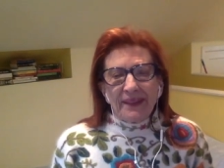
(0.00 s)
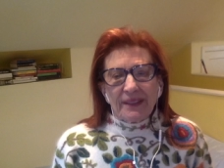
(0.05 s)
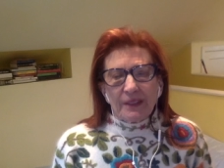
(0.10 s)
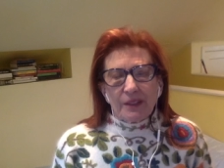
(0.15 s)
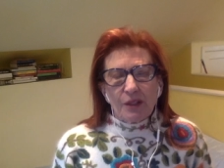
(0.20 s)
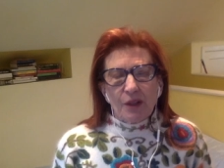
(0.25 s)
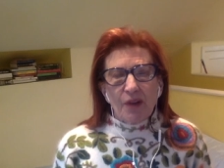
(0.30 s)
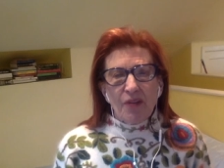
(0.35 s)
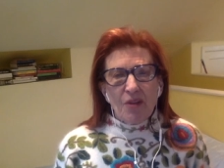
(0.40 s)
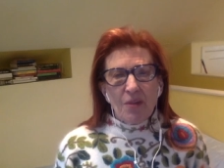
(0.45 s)

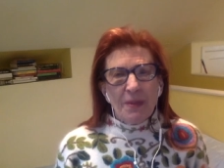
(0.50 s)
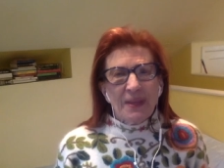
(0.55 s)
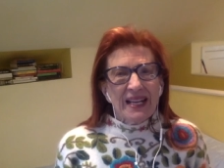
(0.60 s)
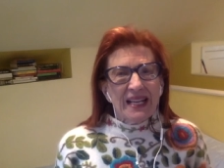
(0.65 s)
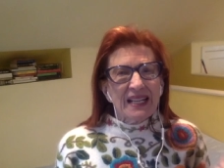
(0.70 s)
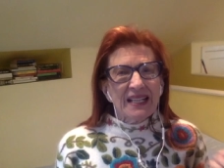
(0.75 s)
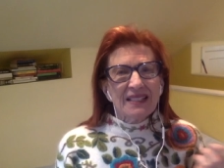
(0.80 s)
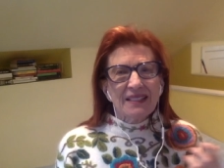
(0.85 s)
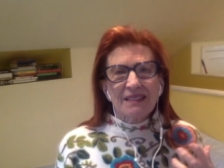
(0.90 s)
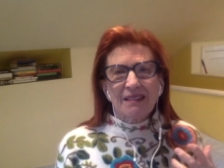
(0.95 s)
so
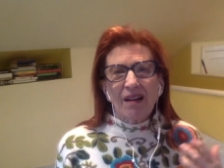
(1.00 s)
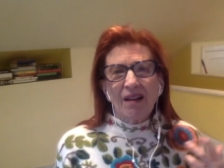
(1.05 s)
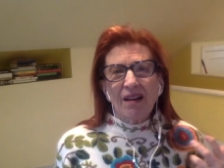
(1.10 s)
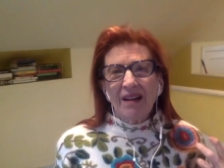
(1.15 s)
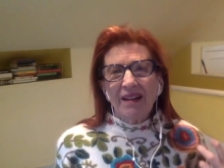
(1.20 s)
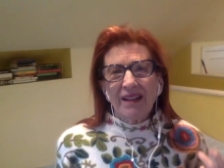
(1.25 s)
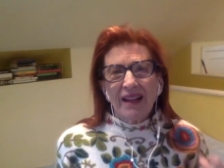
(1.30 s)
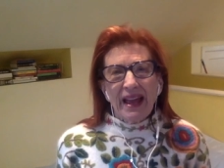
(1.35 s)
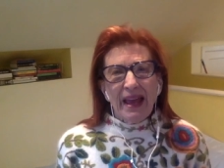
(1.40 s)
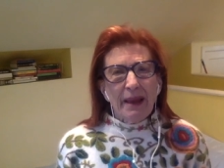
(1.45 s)
everybody gets
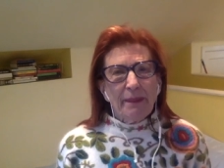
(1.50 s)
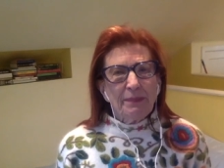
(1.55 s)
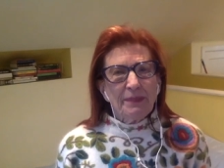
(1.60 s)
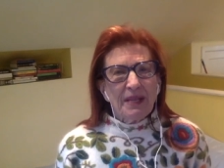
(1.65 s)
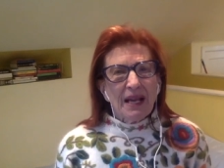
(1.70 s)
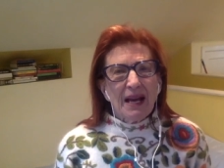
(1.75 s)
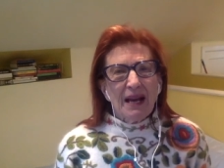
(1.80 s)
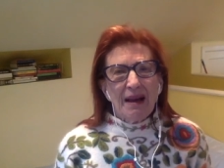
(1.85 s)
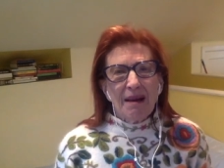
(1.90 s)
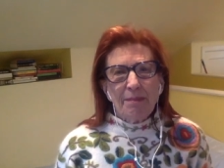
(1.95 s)
all hepped
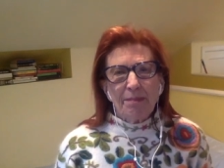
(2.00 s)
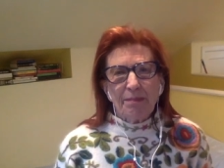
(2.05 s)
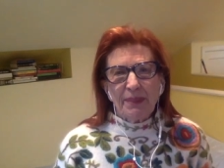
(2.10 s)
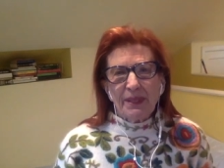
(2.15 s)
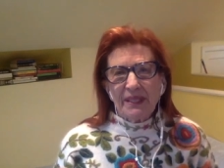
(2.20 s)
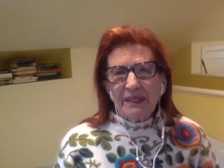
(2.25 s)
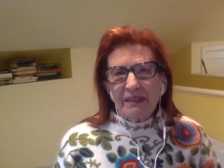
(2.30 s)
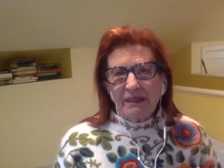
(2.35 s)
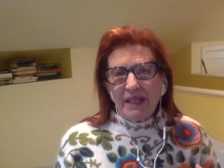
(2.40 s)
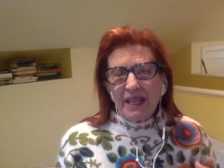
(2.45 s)
up
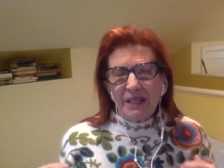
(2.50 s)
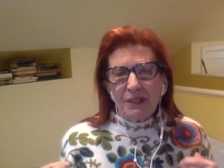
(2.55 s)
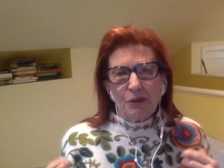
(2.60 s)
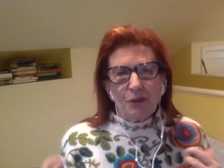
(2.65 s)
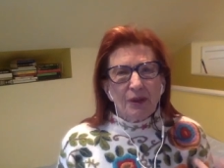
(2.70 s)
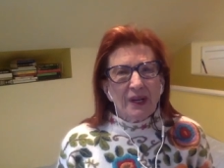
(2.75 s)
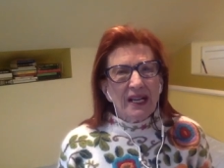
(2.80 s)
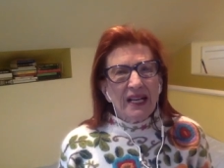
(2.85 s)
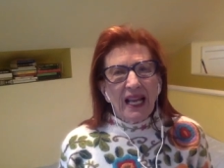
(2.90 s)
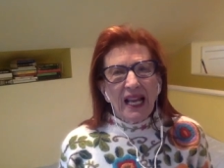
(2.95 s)
and
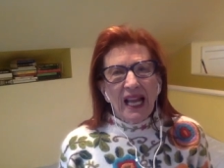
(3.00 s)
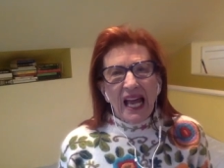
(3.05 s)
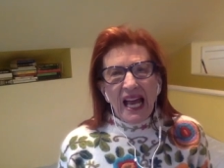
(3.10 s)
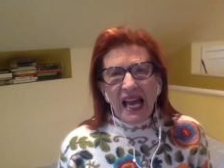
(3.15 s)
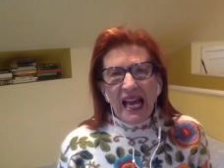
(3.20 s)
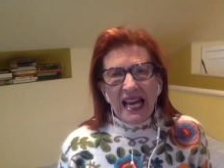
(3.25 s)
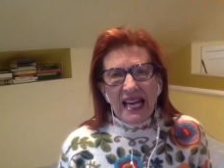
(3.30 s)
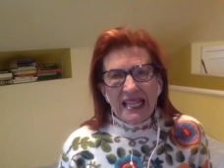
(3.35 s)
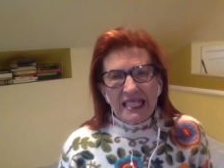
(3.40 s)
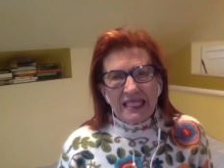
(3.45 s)

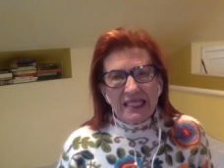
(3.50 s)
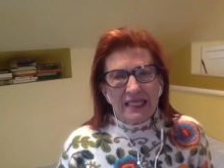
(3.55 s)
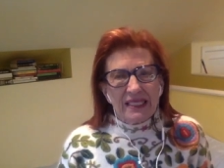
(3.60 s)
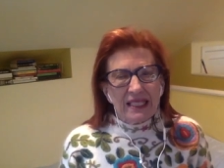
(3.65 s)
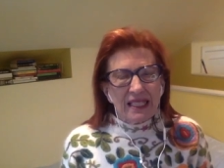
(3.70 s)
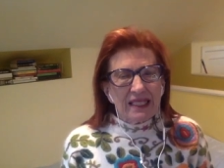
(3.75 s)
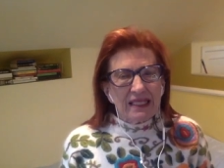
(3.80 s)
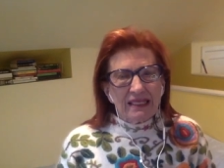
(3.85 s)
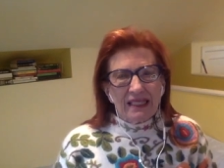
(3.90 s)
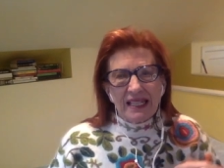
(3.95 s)
adrenalized
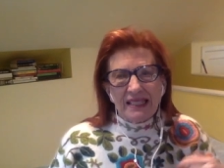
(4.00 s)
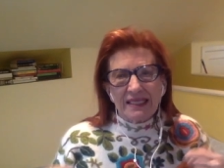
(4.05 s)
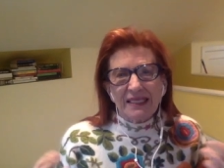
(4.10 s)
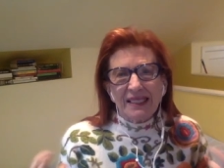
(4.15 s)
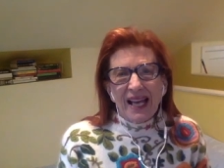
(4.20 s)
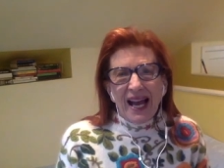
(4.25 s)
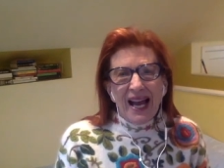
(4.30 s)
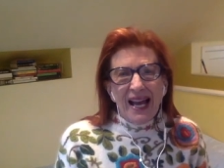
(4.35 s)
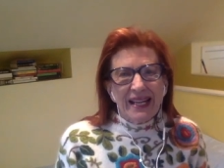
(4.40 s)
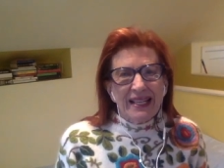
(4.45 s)
and
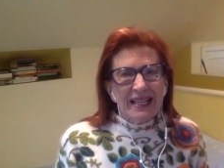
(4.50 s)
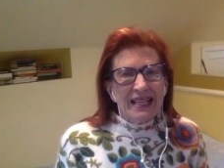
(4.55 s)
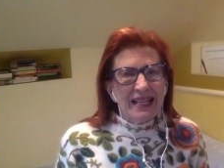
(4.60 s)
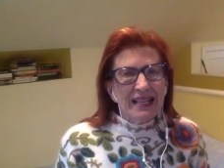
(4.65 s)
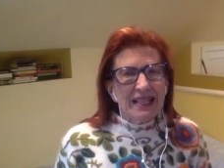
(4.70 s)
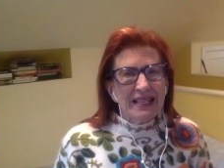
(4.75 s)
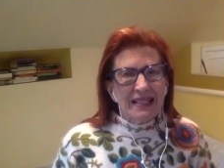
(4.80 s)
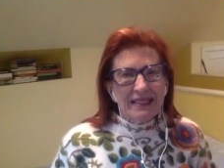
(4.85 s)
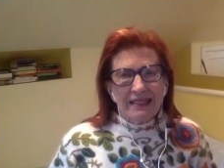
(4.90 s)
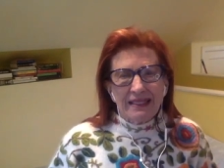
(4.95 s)

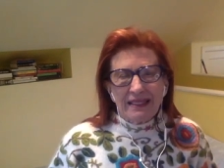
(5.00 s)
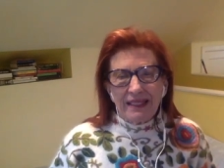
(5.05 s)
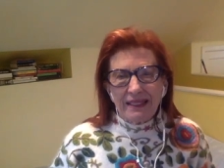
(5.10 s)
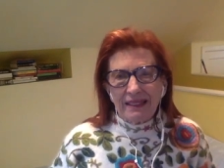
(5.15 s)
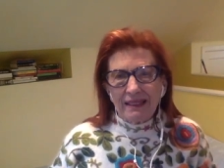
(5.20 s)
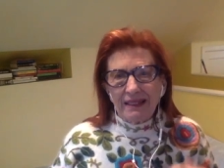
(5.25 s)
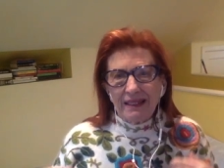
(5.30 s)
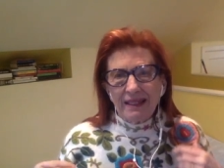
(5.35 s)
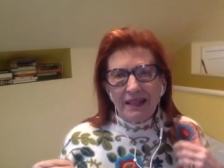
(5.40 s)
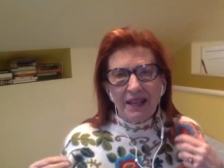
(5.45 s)
excited and
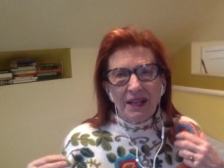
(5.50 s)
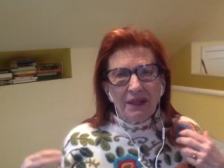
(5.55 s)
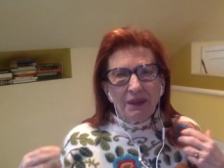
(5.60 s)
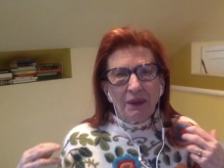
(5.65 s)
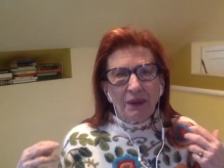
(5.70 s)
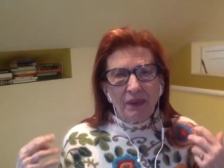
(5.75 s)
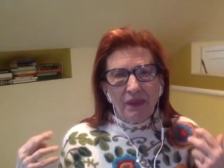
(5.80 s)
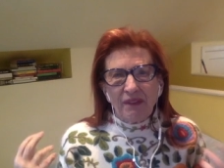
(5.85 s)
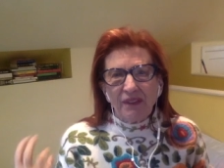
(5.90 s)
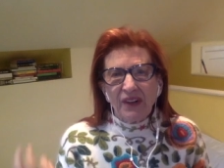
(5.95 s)
you
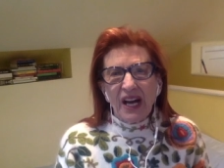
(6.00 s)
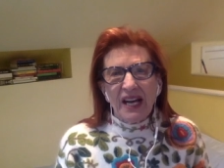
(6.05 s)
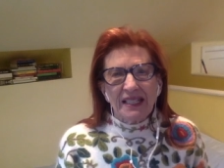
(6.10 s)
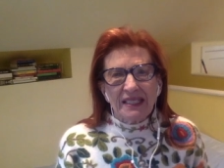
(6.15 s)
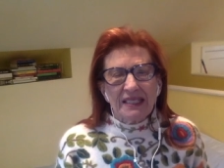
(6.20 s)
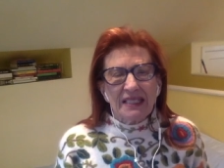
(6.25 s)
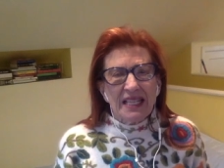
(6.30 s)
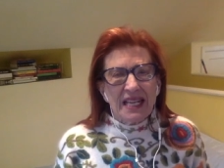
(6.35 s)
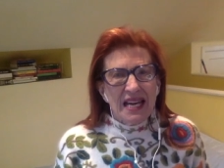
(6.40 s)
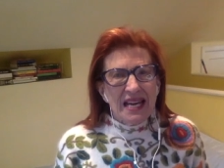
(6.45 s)
know they've got
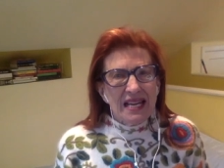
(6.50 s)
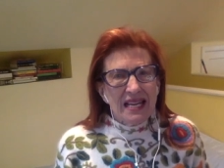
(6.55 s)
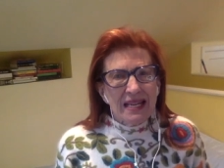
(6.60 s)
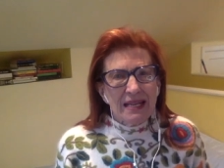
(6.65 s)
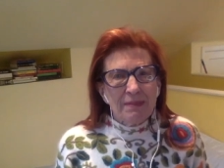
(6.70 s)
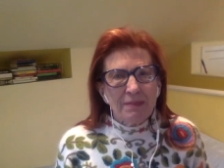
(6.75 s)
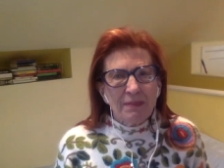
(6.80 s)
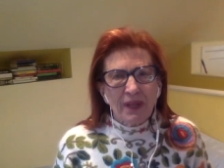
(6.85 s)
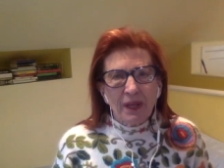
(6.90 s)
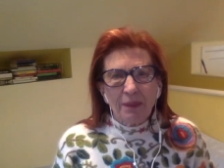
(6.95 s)
a
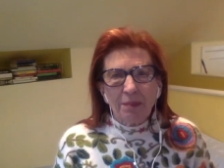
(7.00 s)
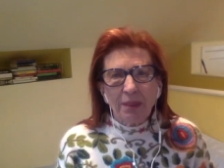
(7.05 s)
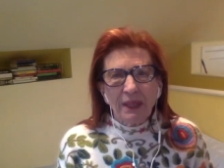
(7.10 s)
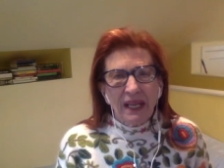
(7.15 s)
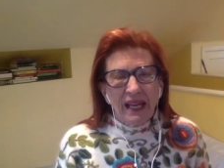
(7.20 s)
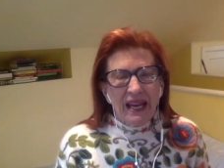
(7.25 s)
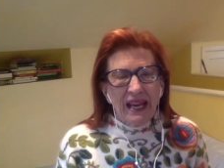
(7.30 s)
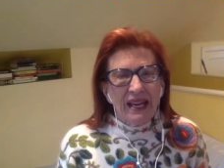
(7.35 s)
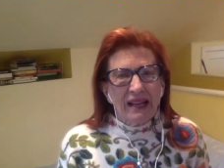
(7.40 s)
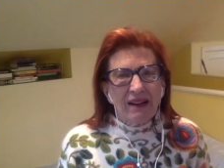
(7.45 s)
team they're
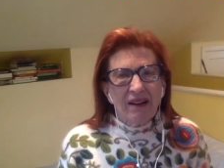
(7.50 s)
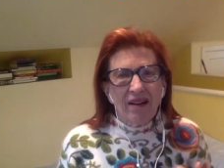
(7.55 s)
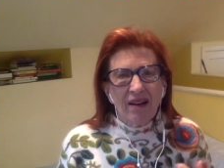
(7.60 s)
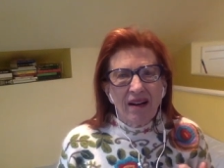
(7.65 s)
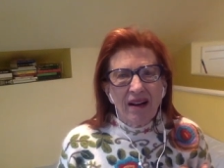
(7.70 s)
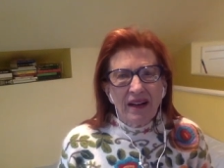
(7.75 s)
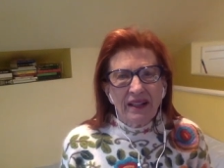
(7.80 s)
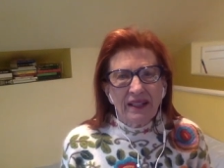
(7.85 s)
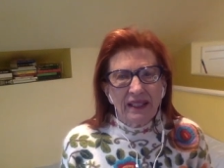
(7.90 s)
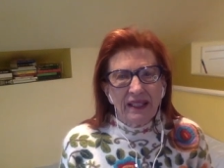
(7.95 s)
playing
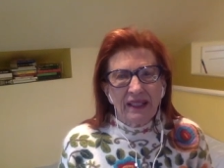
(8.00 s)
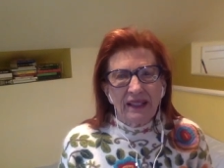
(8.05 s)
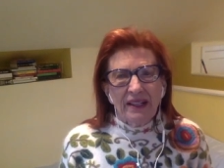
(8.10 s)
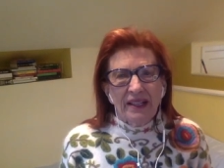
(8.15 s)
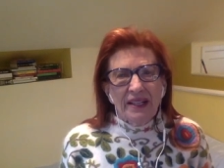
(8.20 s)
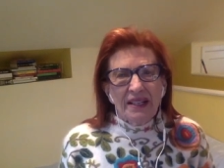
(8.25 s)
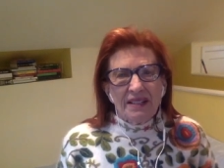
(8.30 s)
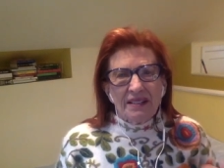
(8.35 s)
on and